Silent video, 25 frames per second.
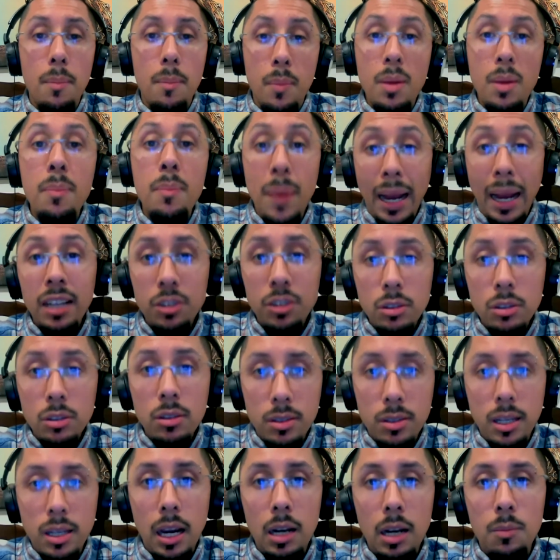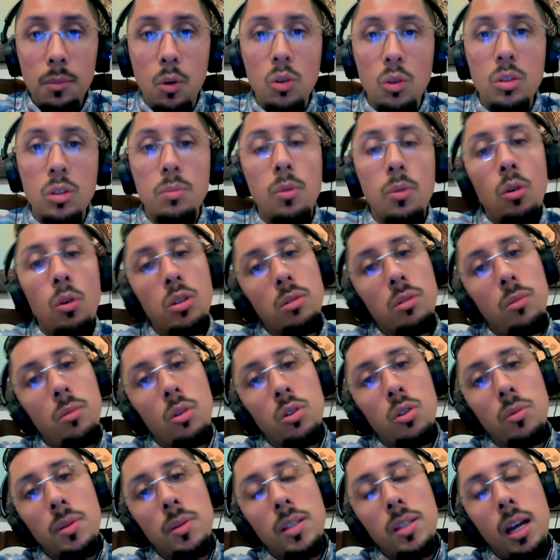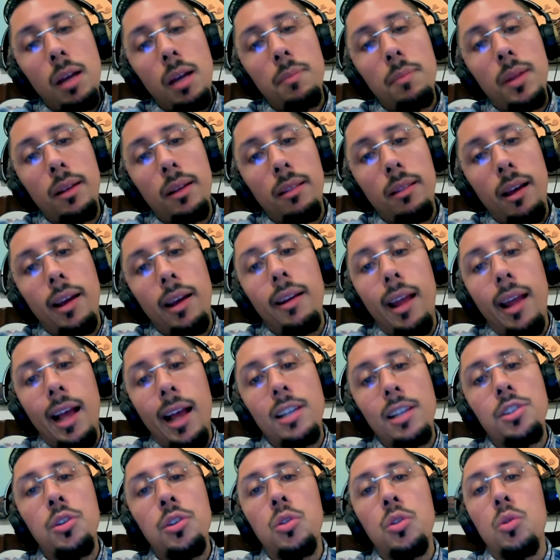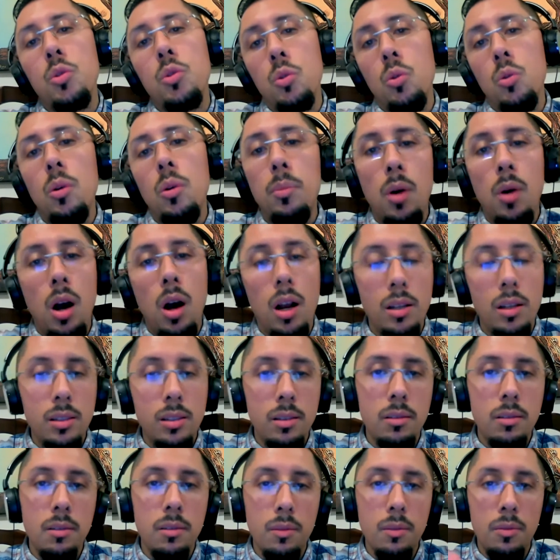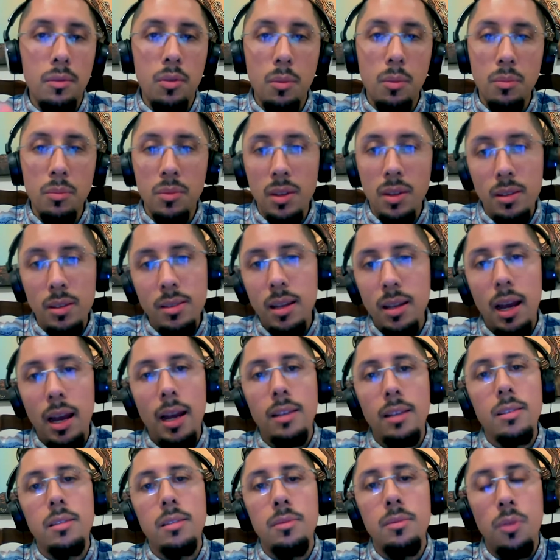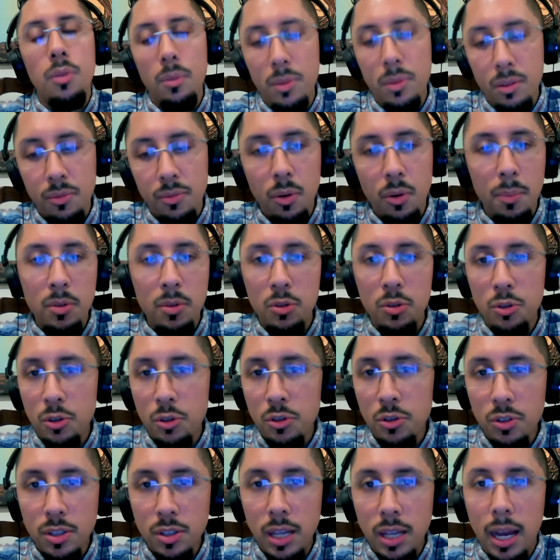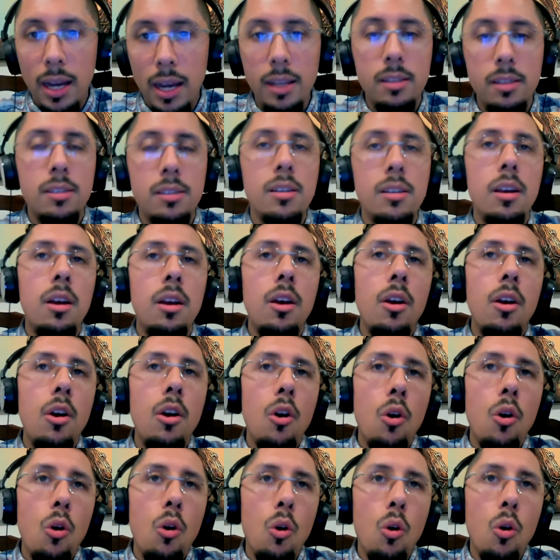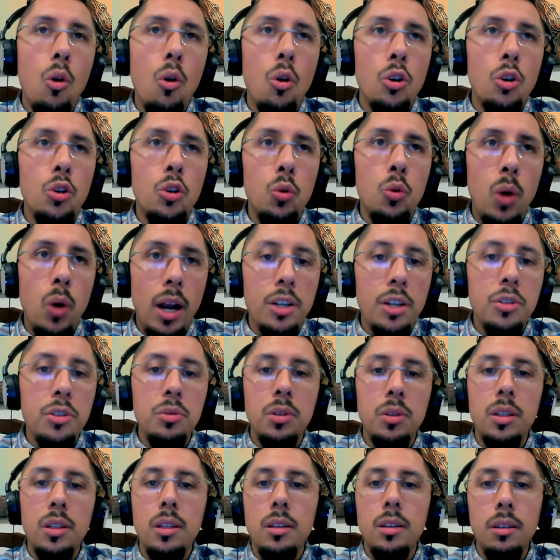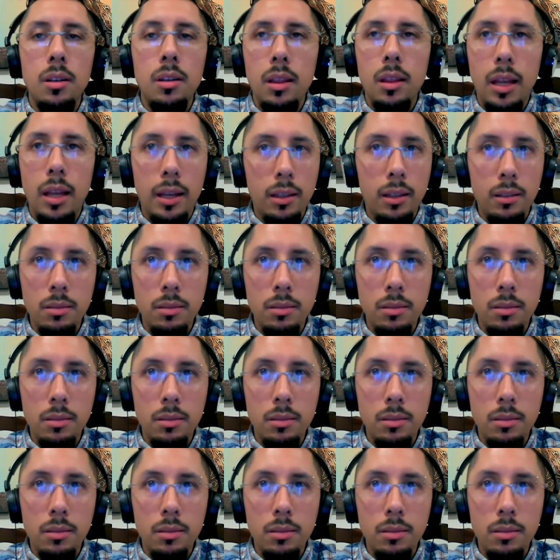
in packaging design, most of the time the client asks you to do a box from this size, from a certain size, or to actually like